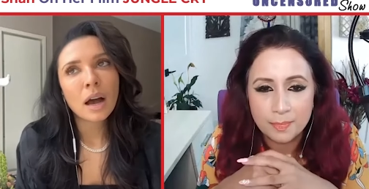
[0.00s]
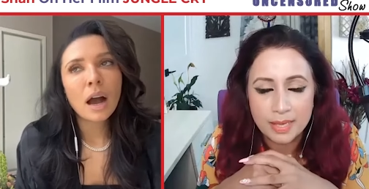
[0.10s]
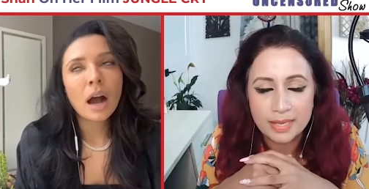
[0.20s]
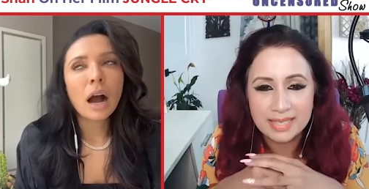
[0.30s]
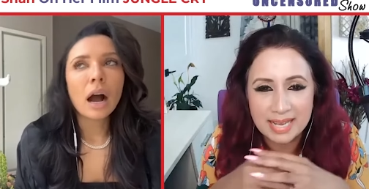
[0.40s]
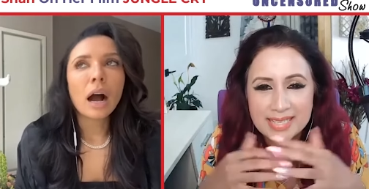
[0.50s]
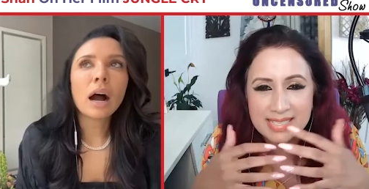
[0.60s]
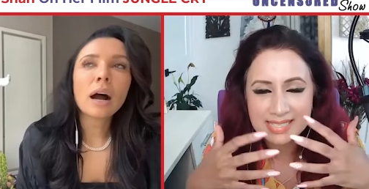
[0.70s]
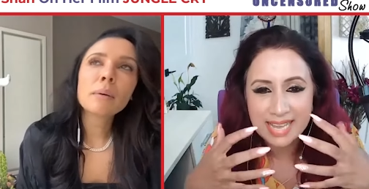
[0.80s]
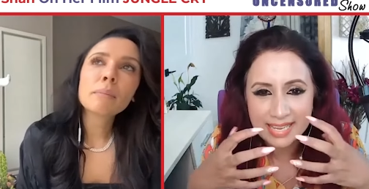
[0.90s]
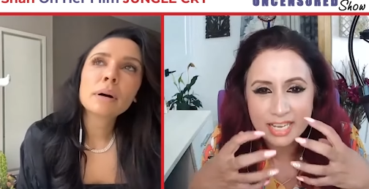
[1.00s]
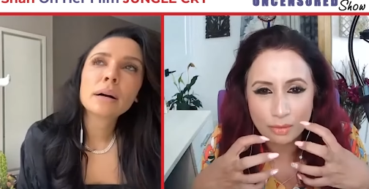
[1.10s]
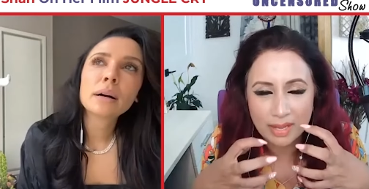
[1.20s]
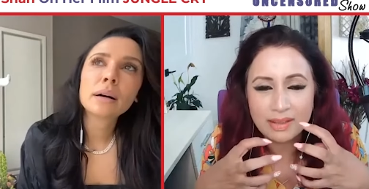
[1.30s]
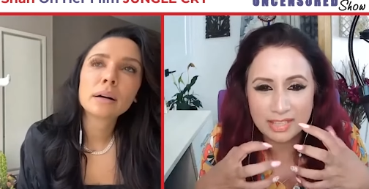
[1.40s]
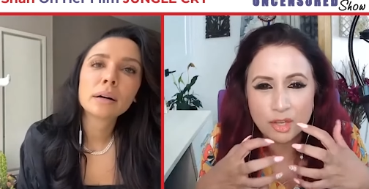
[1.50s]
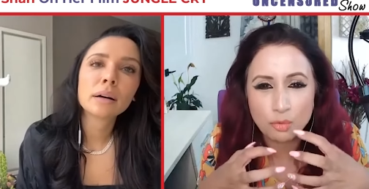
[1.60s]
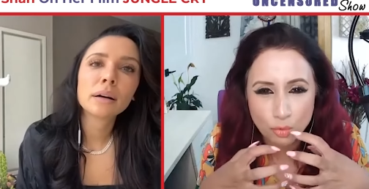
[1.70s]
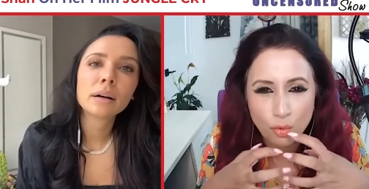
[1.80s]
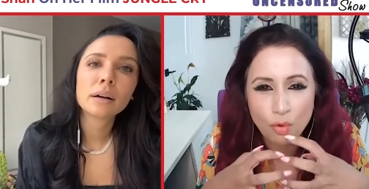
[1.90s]
Speaker 1: and kind of um, staying um, in the
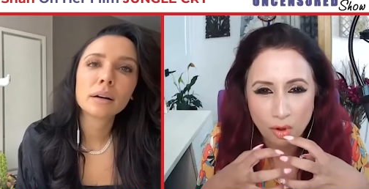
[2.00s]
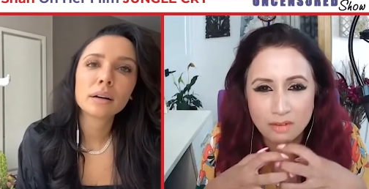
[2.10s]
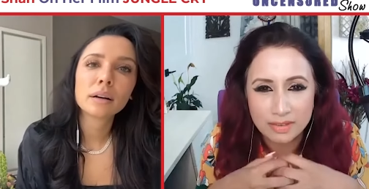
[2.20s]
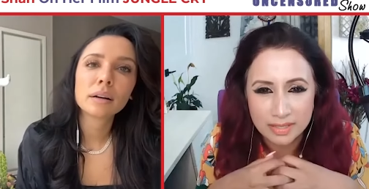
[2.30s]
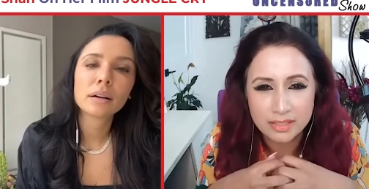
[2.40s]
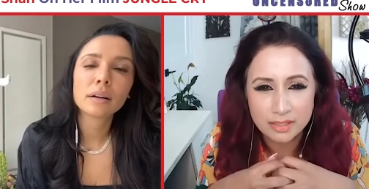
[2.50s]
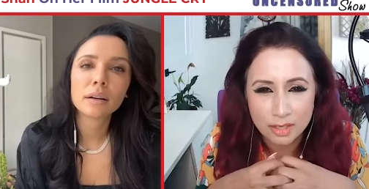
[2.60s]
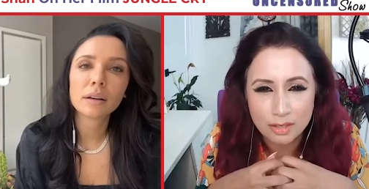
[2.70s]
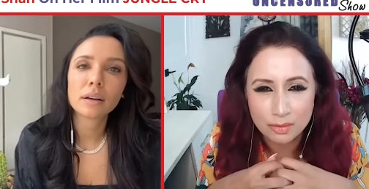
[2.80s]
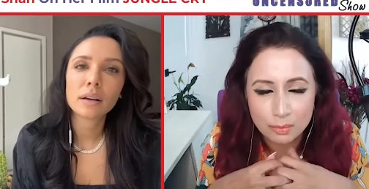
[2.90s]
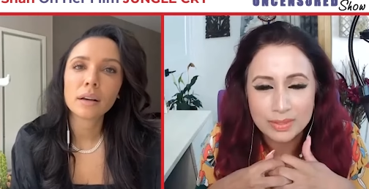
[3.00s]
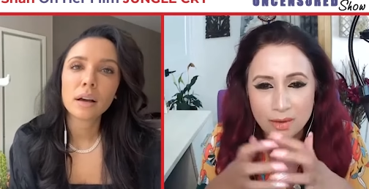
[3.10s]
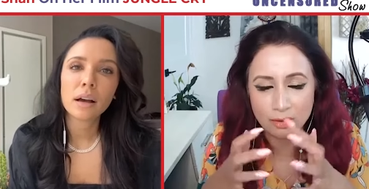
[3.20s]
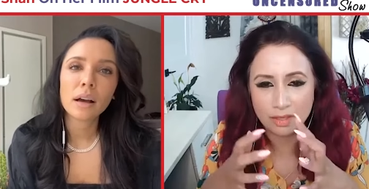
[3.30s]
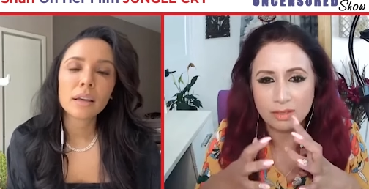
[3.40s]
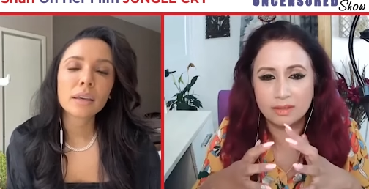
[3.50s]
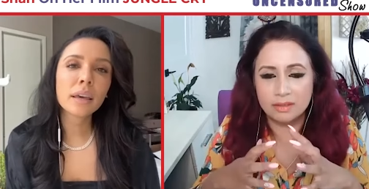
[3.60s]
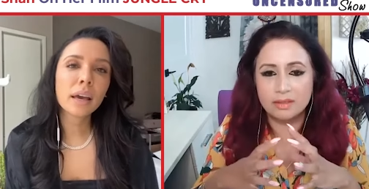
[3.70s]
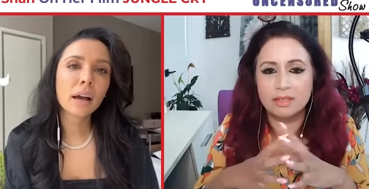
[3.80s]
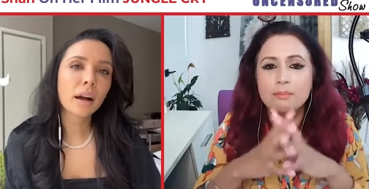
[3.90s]
raw of it, you know, without
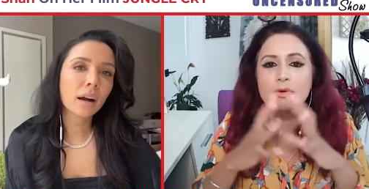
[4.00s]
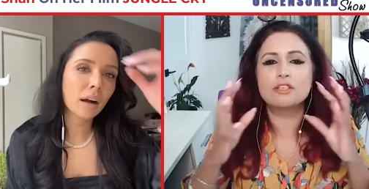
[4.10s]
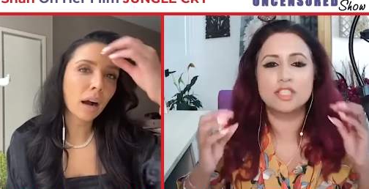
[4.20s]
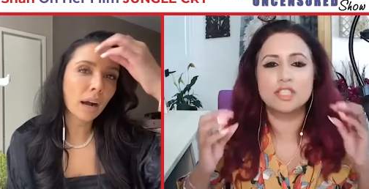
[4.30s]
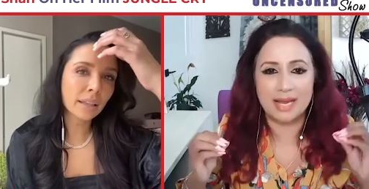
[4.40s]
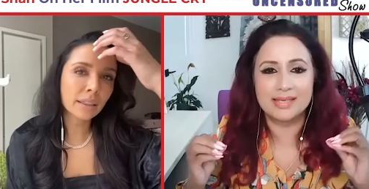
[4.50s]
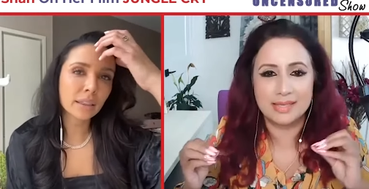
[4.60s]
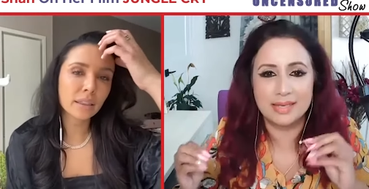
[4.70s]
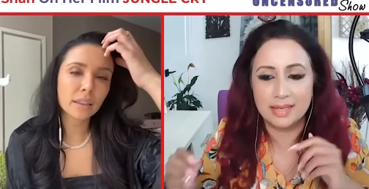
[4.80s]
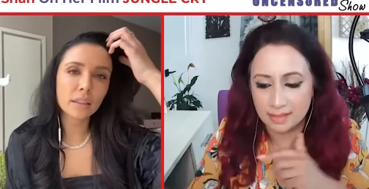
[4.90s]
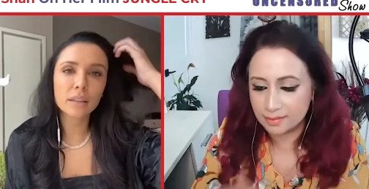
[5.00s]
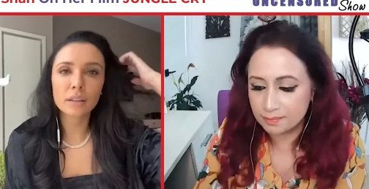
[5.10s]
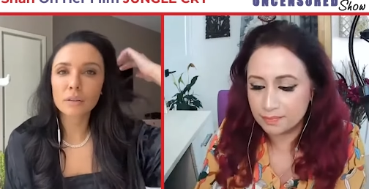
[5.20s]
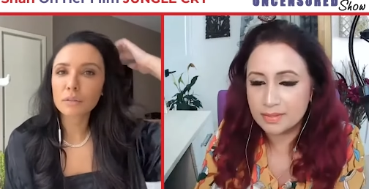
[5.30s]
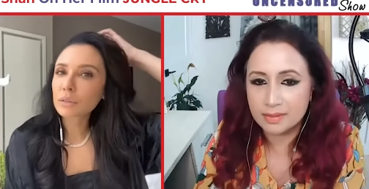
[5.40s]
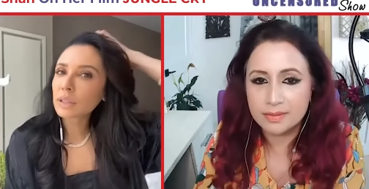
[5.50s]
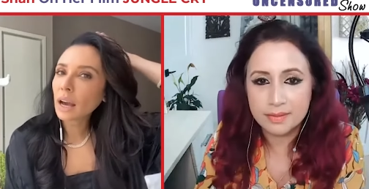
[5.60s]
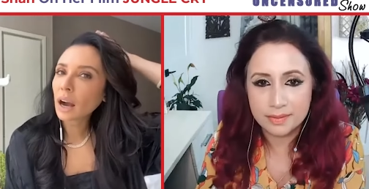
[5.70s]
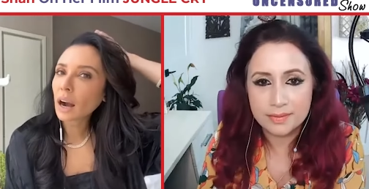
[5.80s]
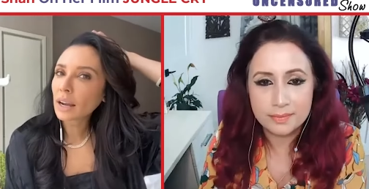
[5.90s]
yeah commercializing I, it.
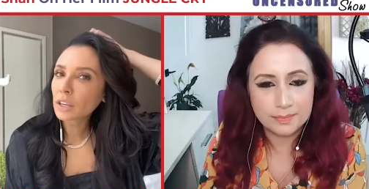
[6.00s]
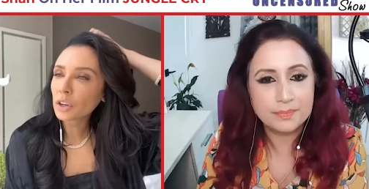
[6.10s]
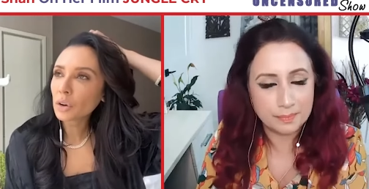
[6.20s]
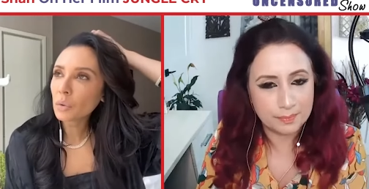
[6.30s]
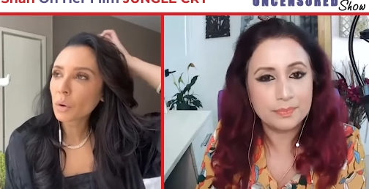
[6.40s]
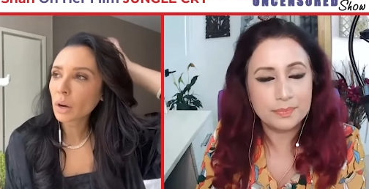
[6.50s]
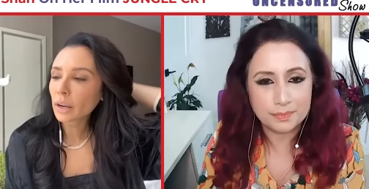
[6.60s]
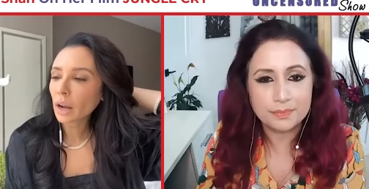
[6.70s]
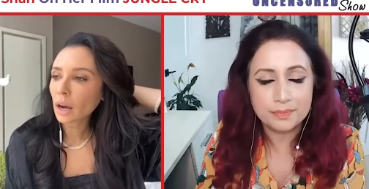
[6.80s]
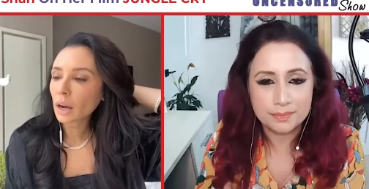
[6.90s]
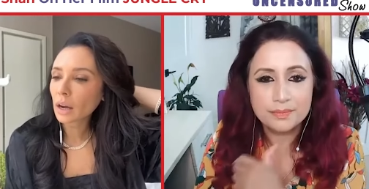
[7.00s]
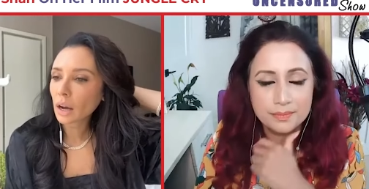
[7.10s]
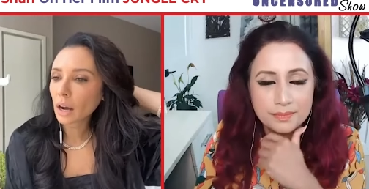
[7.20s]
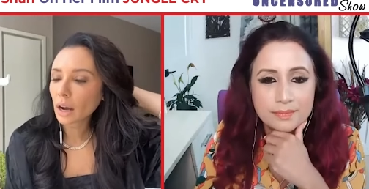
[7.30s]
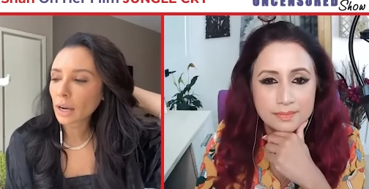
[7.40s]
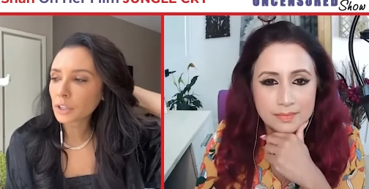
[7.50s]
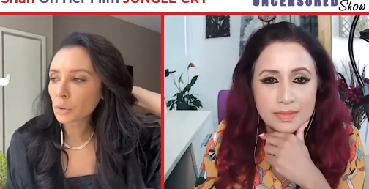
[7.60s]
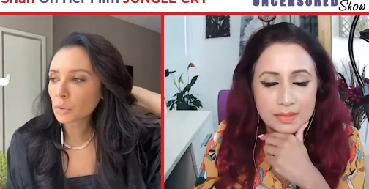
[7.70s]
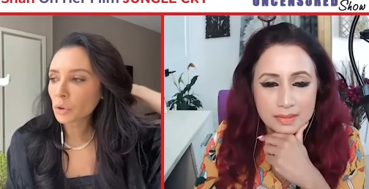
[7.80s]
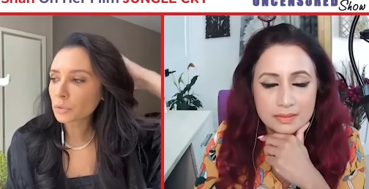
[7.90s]
Speaker 2: Yeah, I you know what? I
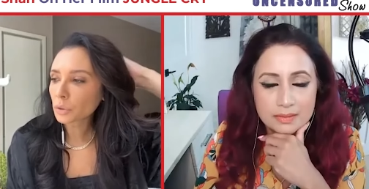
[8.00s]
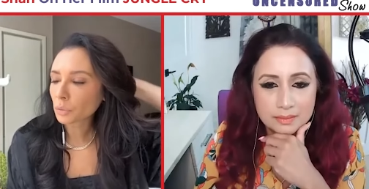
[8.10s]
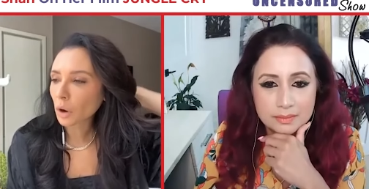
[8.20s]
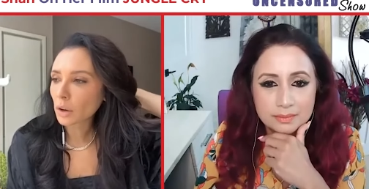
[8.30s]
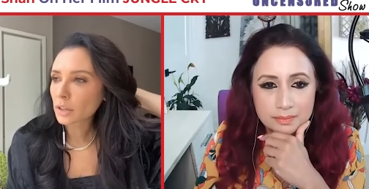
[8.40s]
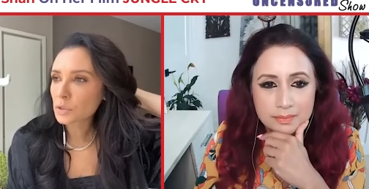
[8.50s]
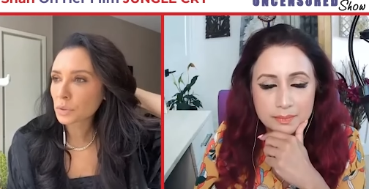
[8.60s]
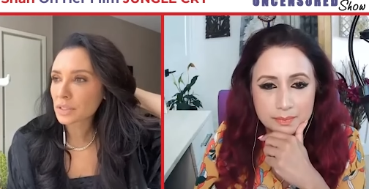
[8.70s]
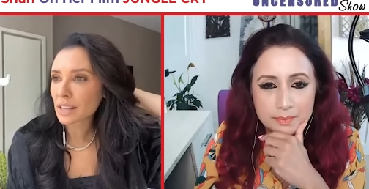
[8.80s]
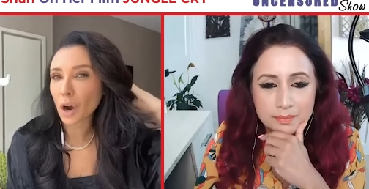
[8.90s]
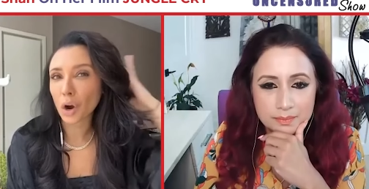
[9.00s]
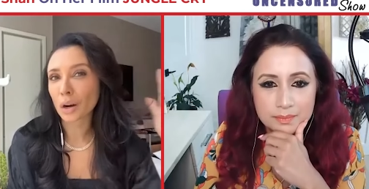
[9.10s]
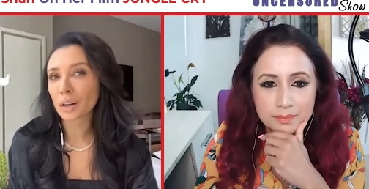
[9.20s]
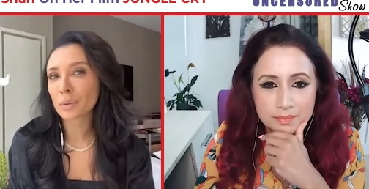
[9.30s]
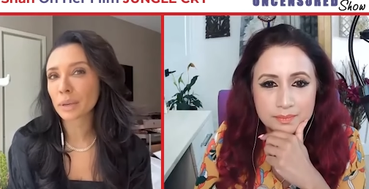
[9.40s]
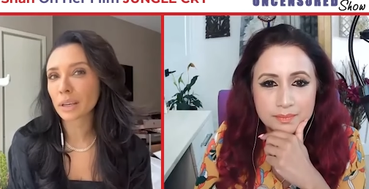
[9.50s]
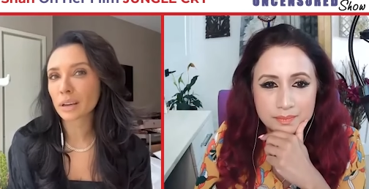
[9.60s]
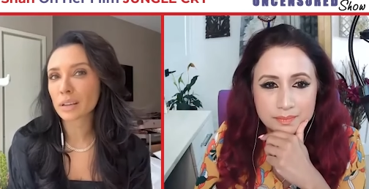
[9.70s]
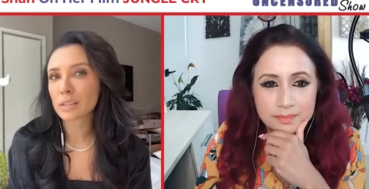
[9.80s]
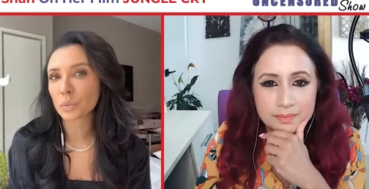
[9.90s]
don't know if the rawness was that hard
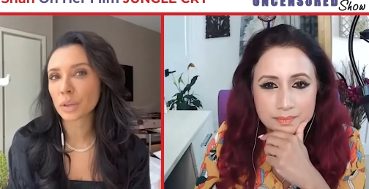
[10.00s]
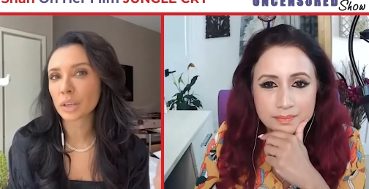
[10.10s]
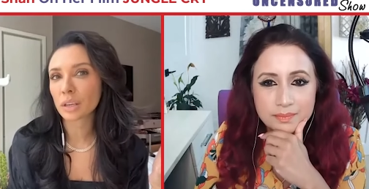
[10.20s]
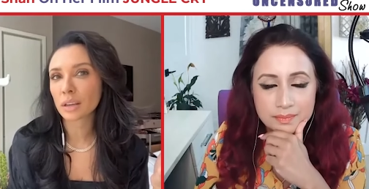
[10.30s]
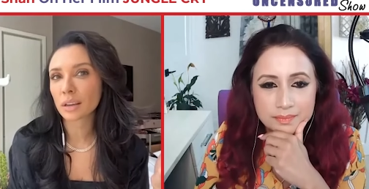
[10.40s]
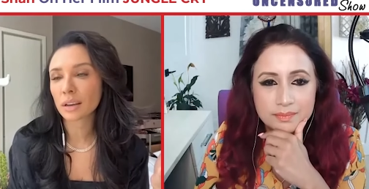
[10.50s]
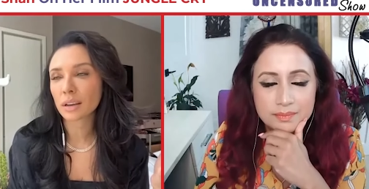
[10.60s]
because we